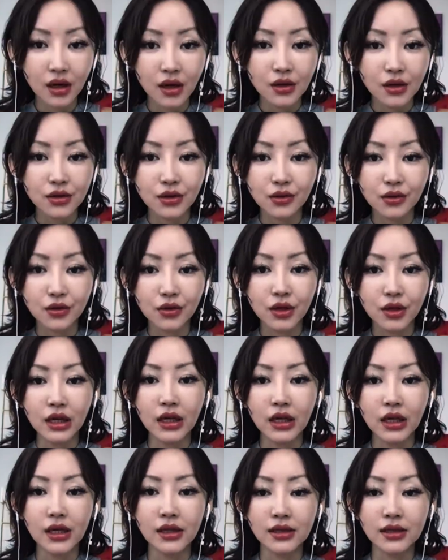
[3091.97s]
So the
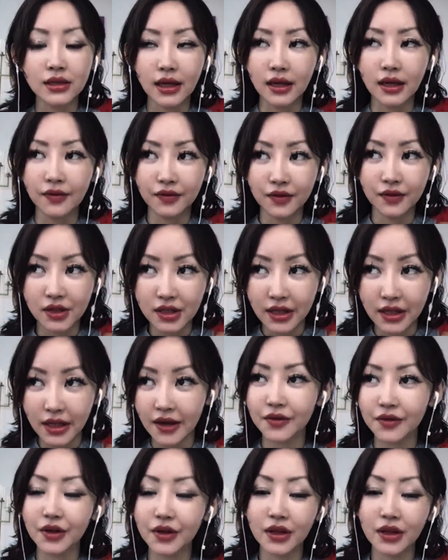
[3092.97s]
thing is, if the
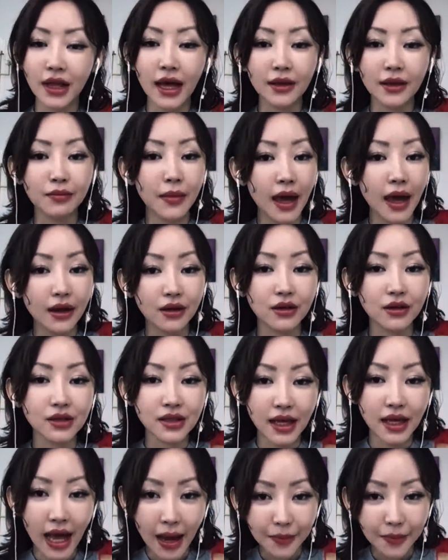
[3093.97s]
slavery that matters,
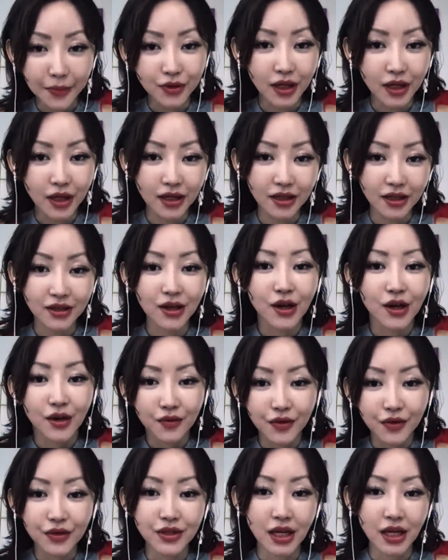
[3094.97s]
that happened like a
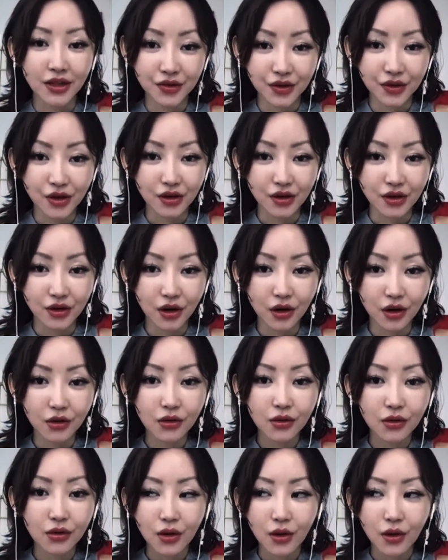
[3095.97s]
few centuries ago,
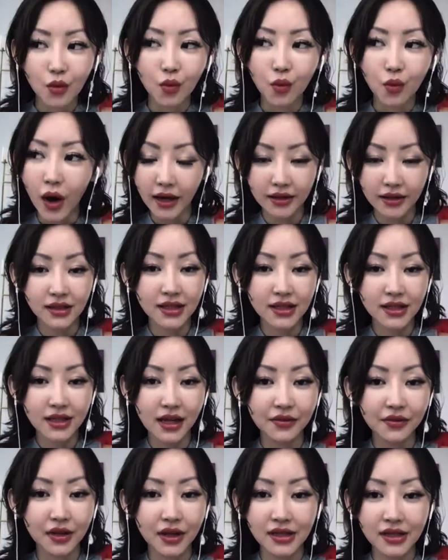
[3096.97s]
why the
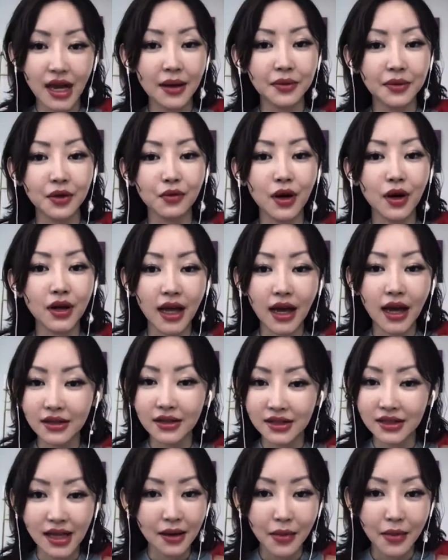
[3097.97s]
slavery that's happening right now is
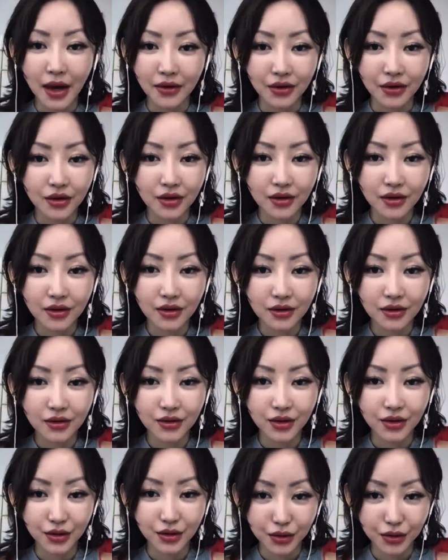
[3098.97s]
not matter
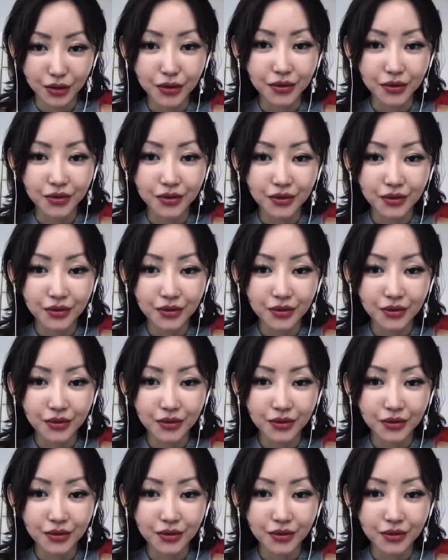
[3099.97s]
to you?